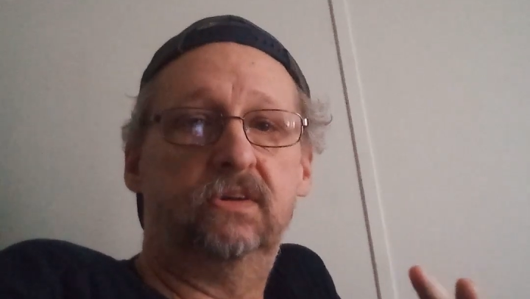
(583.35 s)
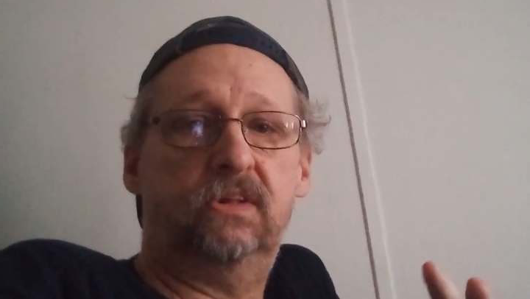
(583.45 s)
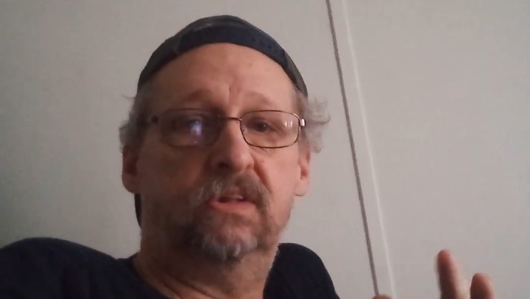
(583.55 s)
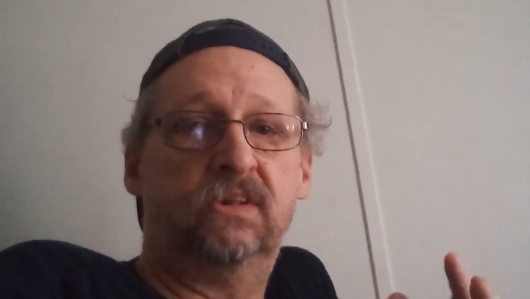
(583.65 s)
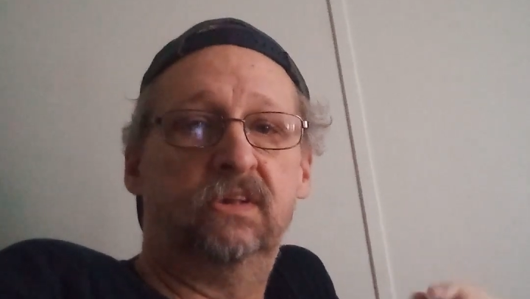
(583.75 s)

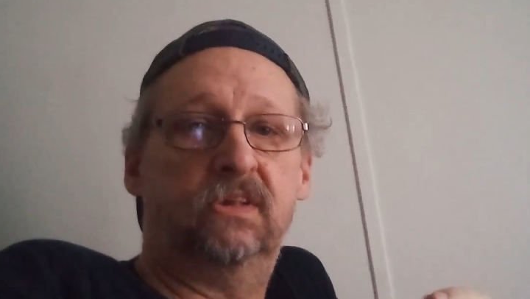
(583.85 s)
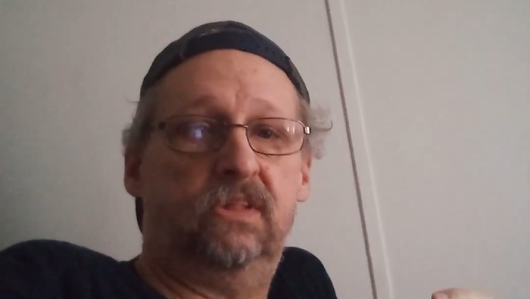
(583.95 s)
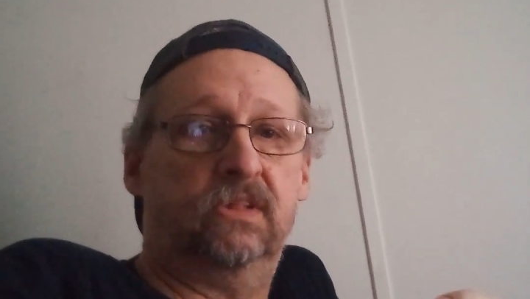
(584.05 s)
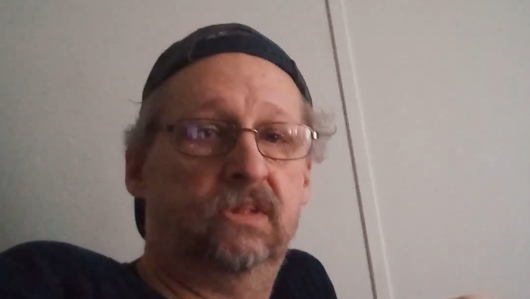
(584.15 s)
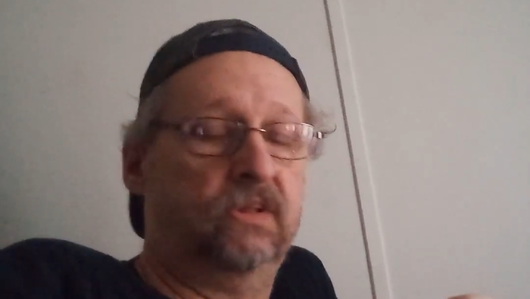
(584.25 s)
And it
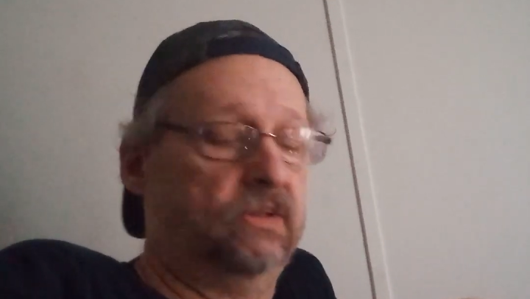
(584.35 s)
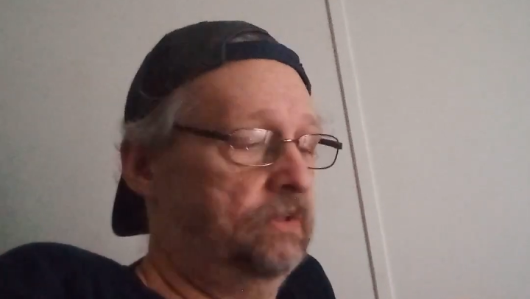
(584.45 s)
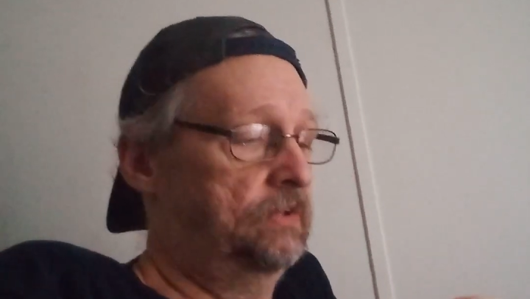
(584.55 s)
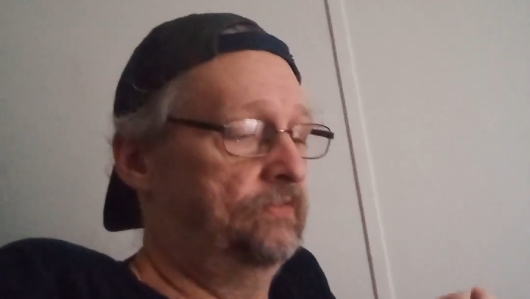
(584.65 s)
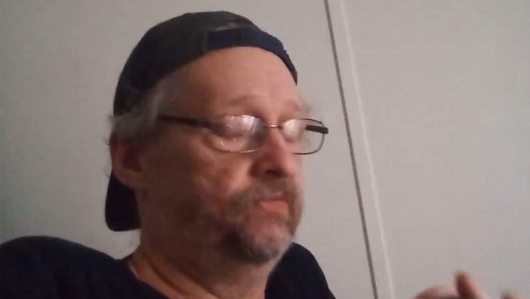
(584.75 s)
feels
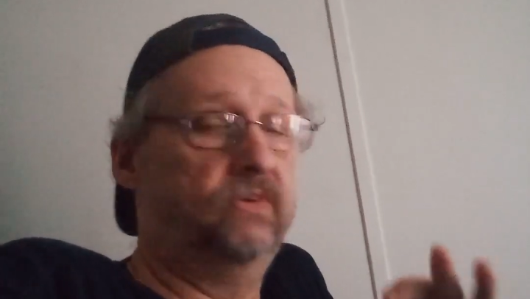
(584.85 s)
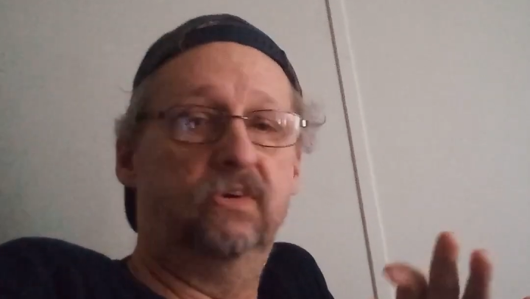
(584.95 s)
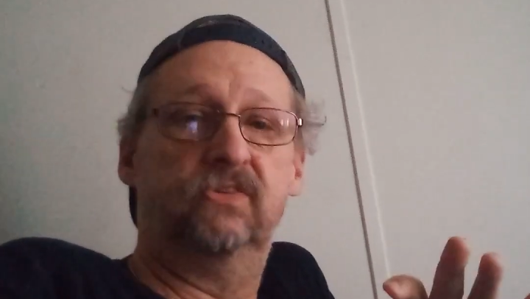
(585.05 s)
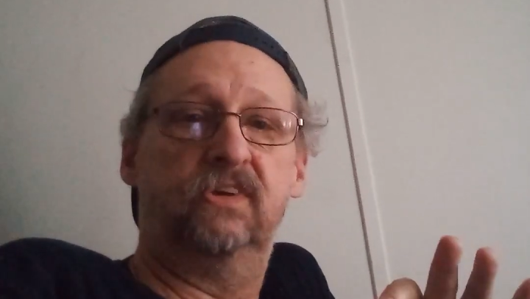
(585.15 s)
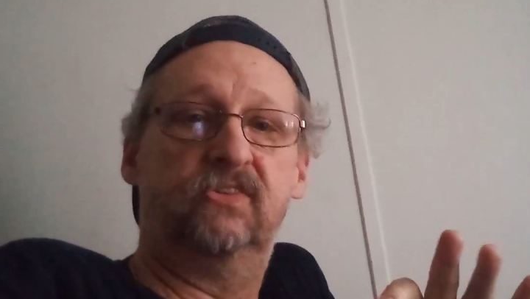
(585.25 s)
exactly
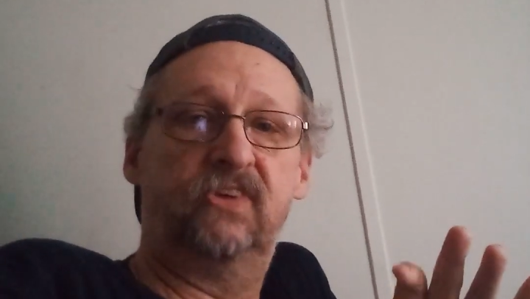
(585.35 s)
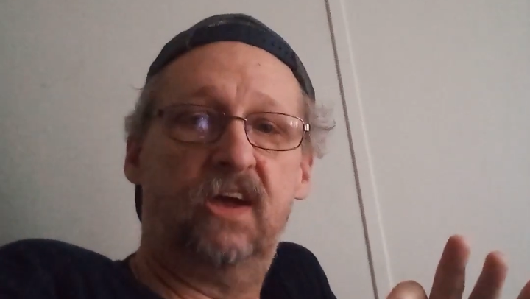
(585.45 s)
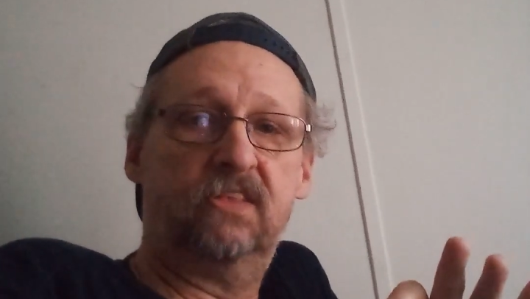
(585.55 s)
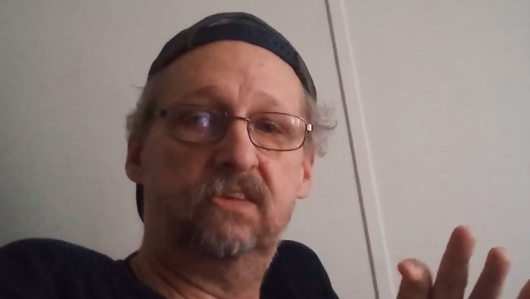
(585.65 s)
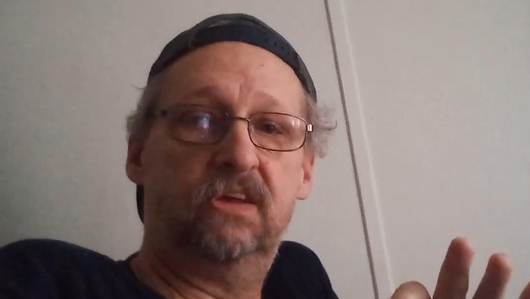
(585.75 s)
like pins
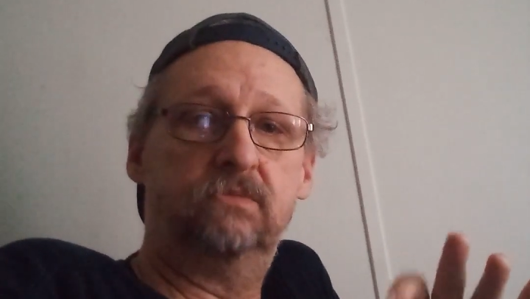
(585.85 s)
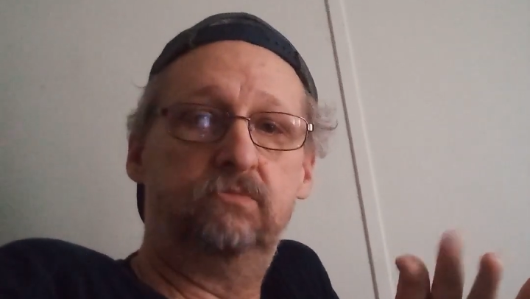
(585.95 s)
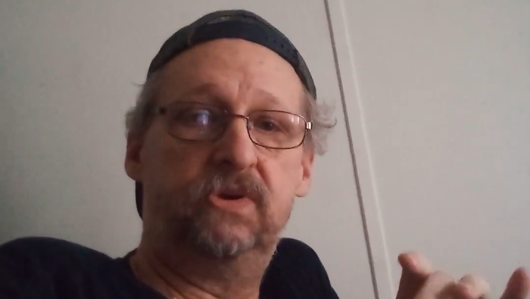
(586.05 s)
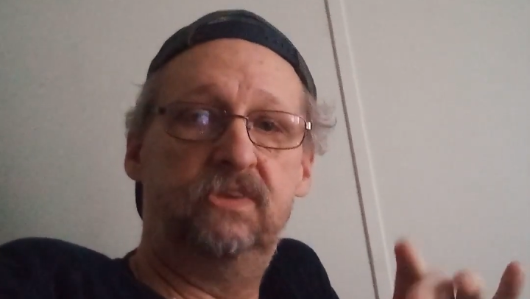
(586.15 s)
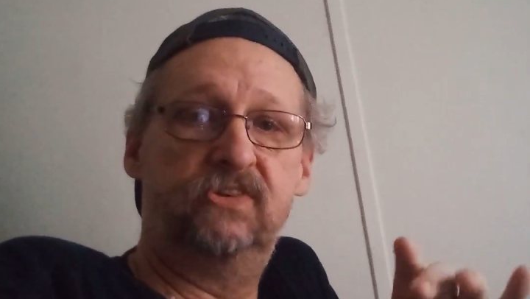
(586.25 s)
and
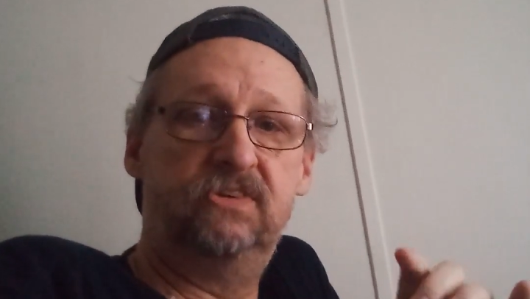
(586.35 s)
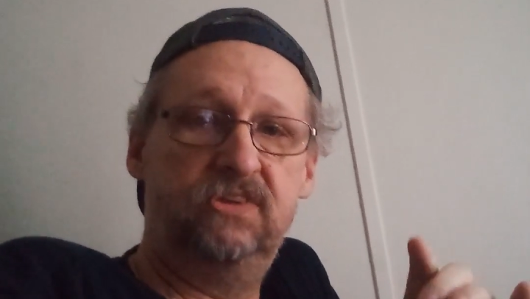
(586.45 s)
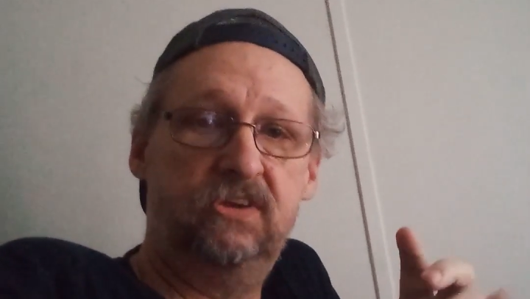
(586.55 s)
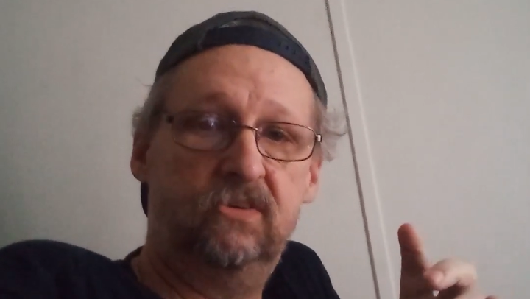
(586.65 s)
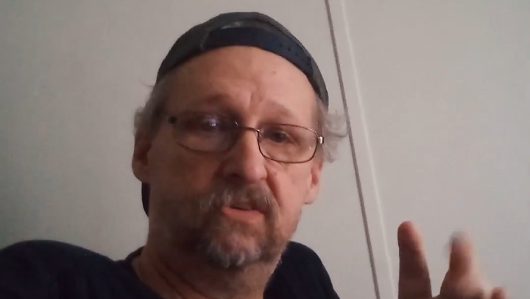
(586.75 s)
needles through
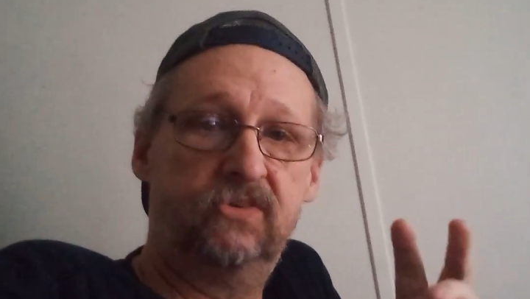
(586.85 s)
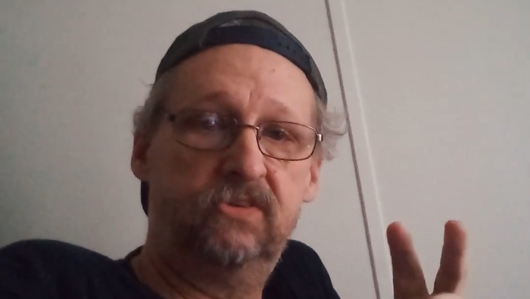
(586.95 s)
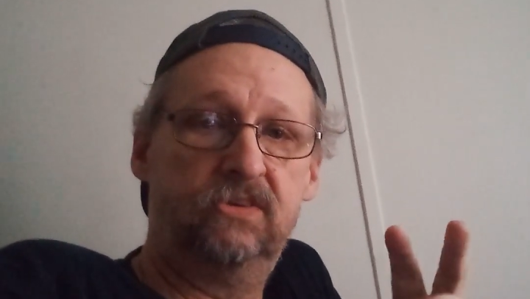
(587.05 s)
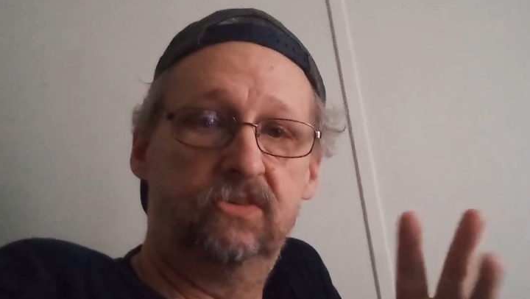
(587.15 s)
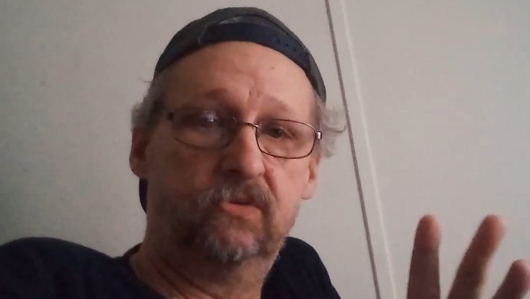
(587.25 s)
every
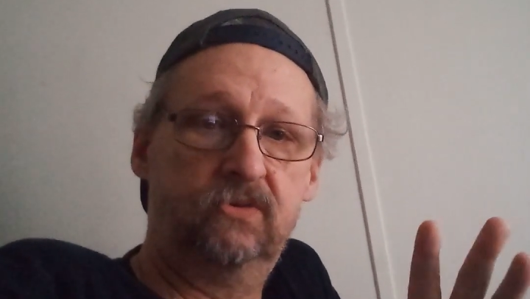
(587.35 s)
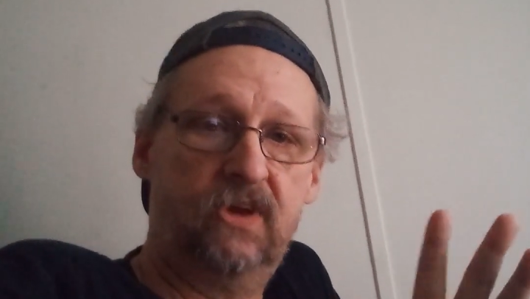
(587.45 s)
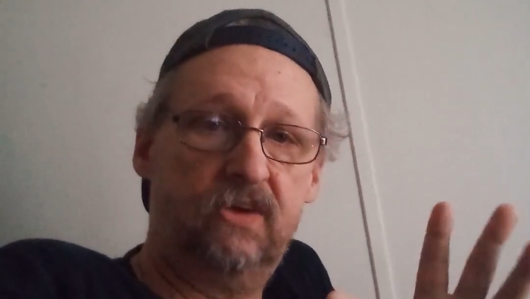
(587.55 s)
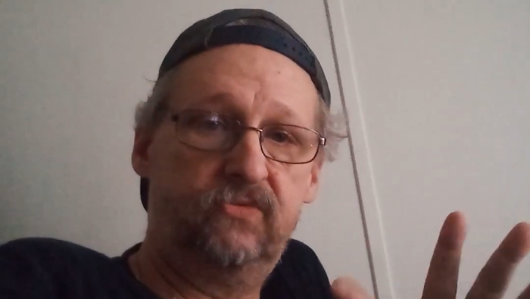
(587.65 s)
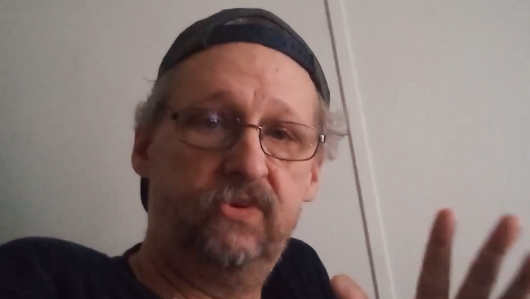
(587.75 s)

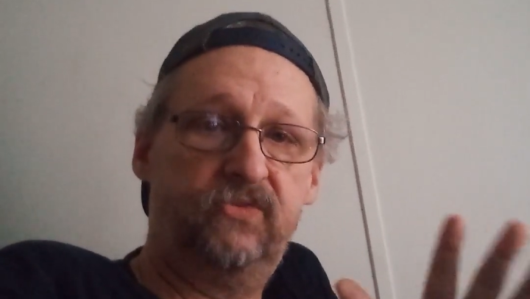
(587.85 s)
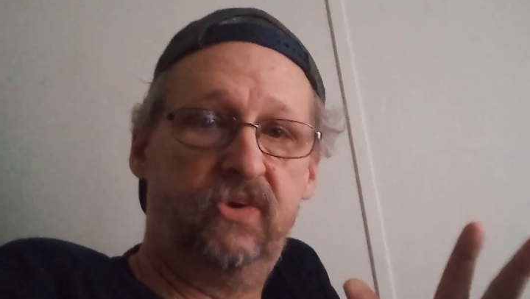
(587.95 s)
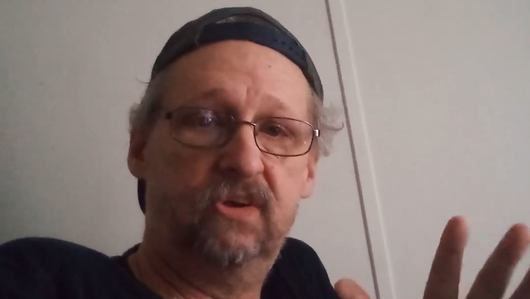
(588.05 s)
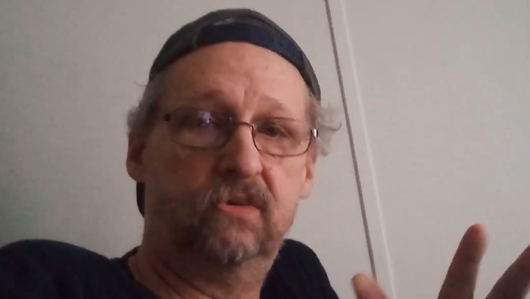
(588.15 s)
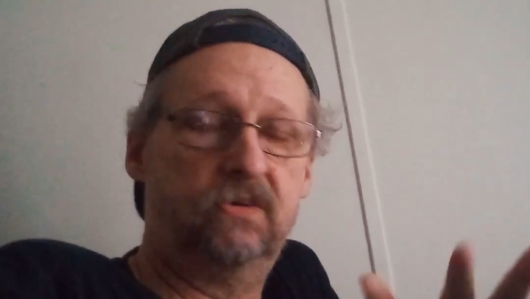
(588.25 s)
finger and
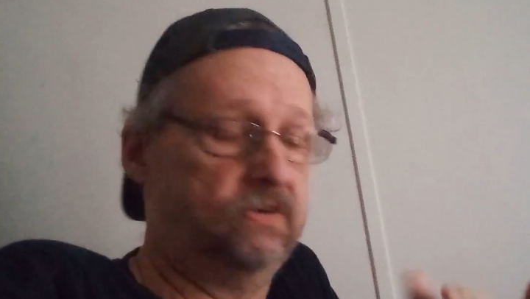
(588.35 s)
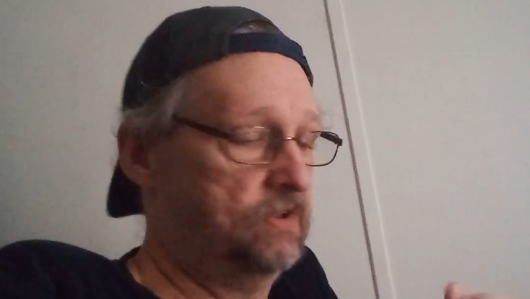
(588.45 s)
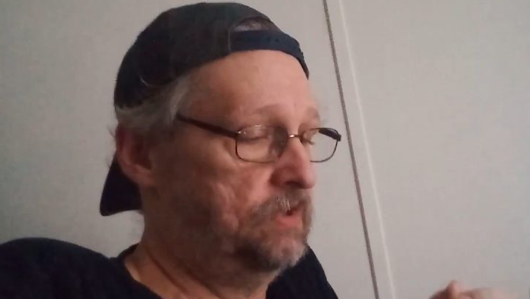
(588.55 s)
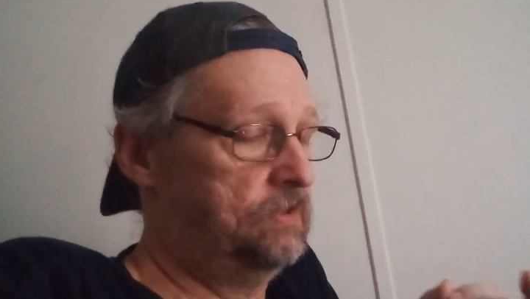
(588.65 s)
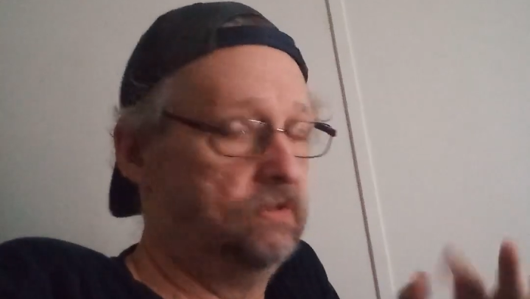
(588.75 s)
my
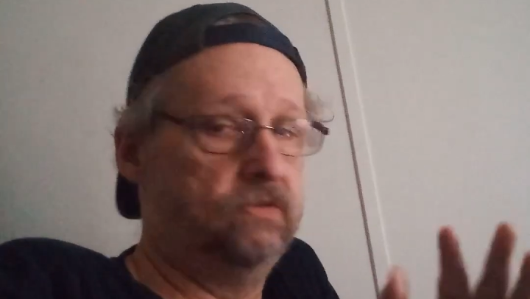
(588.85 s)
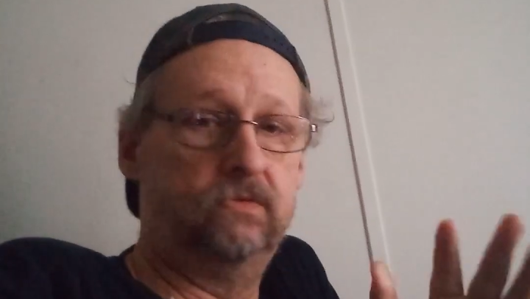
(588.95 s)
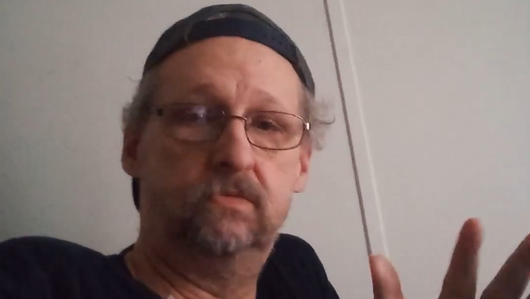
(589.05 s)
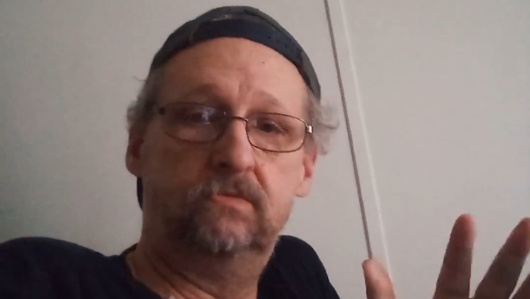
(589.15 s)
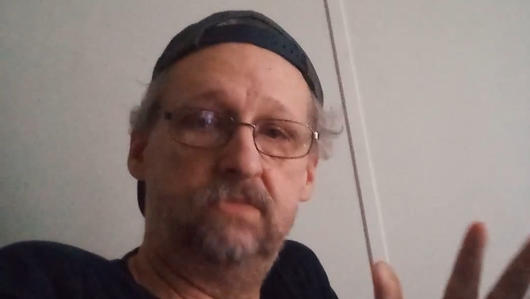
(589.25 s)

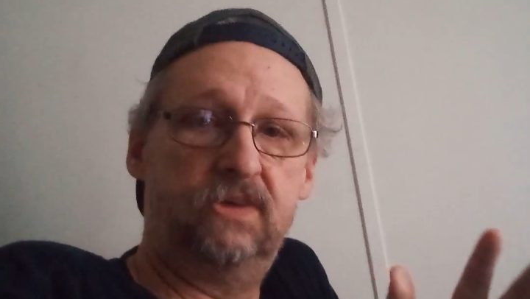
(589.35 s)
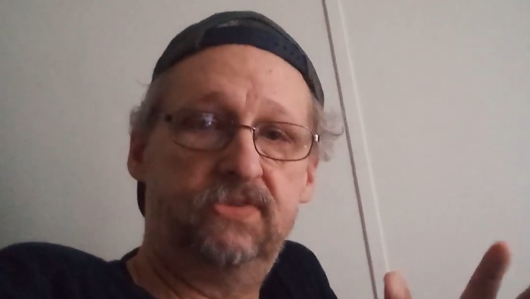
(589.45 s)
thumbs,